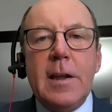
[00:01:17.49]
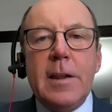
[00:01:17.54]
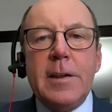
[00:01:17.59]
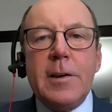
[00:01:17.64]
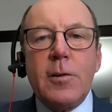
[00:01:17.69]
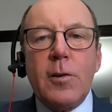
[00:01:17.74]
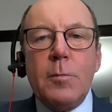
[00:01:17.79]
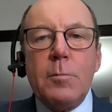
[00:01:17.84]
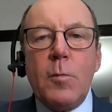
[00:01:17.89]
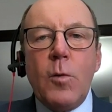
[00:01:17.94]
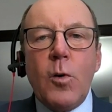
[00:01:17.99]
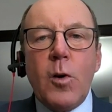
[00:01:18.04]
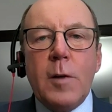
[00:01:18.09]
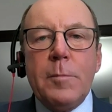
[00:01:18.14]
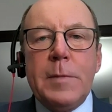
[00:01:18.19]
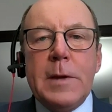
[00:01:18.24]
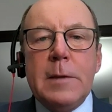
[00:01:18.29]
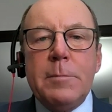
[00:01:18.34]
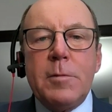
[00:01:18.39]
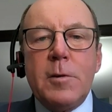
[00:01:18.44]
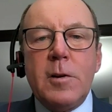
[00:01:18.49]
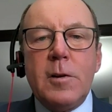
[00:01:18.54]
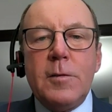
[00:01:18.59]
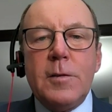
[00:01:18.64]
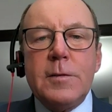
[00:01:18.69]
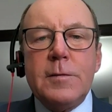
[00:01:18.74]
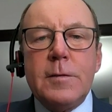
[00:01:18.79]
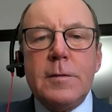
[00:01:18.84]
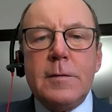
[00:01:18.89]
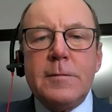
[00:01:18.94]
there were more
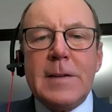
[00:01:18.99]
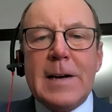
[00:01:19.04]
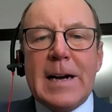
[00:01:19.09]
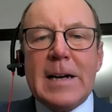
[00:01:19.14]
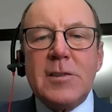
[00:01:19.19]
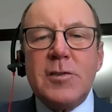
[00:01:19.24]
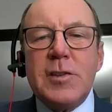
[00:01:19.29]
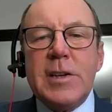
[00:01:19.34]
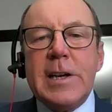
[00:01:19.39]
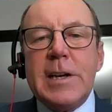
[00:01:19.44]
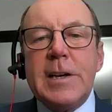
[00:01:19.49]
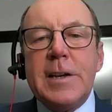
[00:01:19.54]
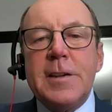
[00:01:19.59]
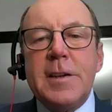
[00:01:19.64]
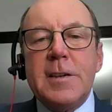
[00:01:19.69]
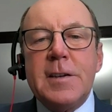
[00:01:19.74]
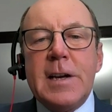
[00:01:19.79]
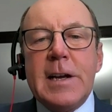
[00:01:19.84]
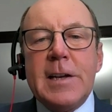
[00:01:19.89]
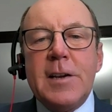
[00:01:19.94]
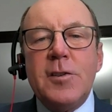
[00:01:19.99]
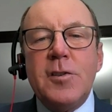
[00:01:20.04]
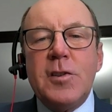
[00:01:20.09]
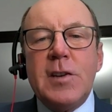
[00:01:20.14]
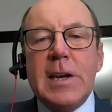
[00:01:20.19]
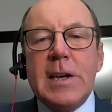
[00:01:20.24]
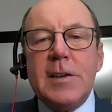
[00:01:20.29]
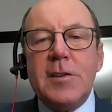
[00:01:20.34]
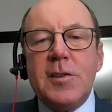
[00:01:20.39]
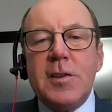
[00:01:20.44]
people vaccinated in the United
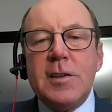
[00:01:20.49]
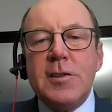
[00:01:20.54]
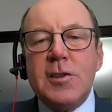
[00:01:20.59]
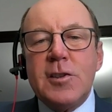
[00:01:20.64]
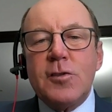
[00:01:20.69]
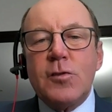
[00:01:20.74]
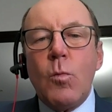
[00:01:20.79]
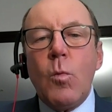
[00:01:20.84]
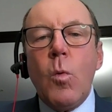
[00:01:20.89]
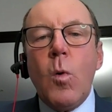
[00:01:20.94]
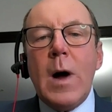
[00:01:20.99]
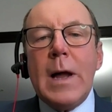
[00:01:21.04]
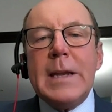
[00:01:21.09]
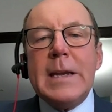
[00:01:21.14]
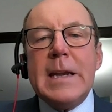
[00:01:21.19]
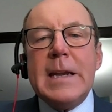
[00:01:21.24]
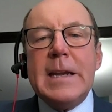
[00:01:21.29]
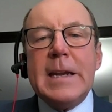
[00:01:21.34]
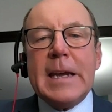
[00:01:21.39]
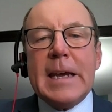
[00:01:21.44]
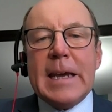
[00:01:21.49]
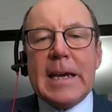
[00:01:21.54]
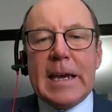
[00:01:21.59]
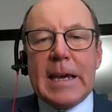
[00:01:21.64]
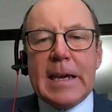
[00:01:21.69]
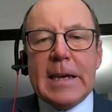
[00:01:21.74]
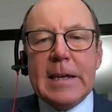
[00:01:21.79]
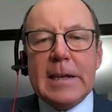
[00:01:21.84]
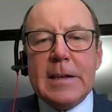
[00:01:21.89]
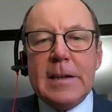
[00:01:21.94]
States in just one
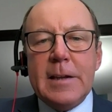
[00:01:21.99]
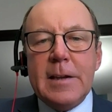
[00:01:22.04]
day